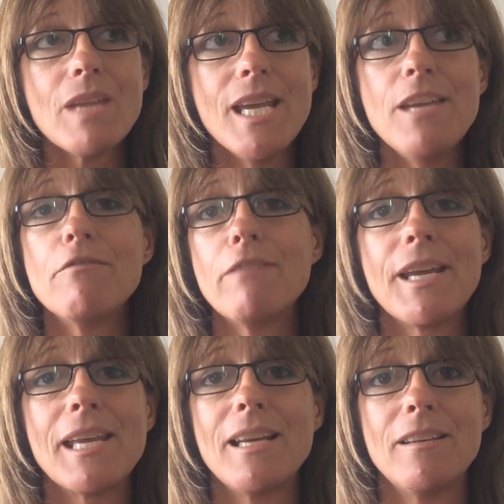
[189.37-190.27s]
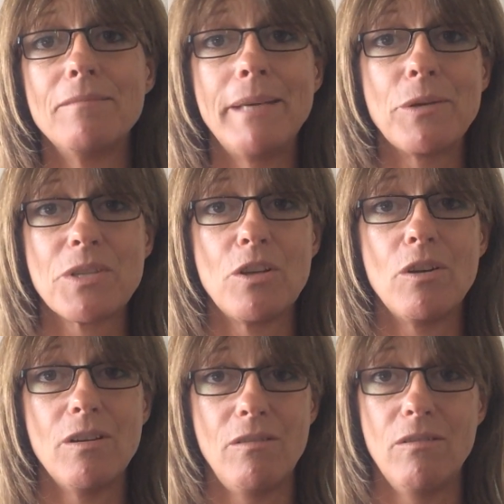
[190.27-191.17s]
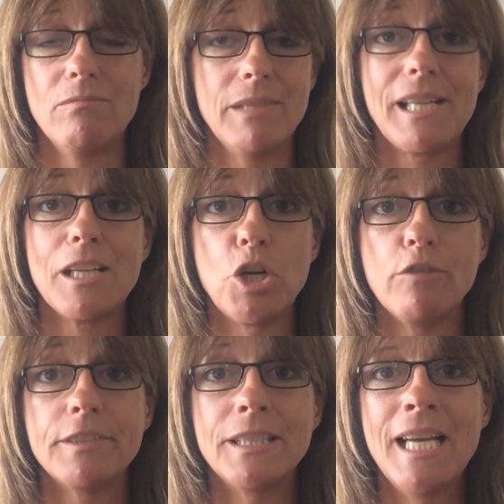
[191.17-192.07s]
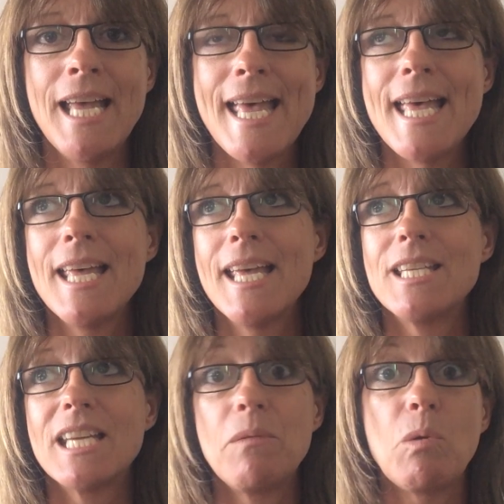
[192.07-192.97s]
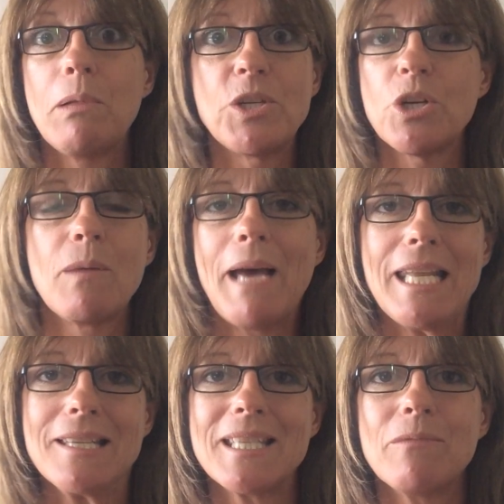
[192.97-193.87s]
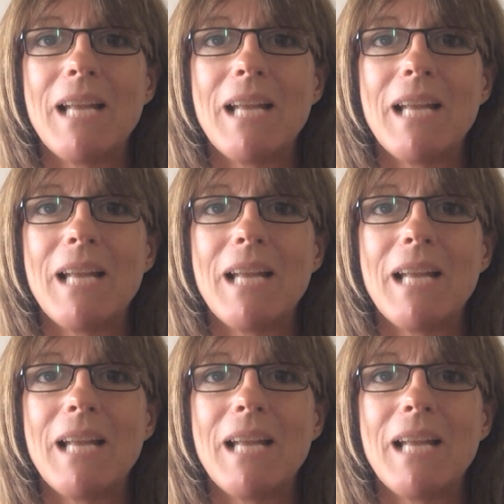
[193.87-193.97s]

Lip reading: eat regular meals, little and often, to keep your blood sugar balanced.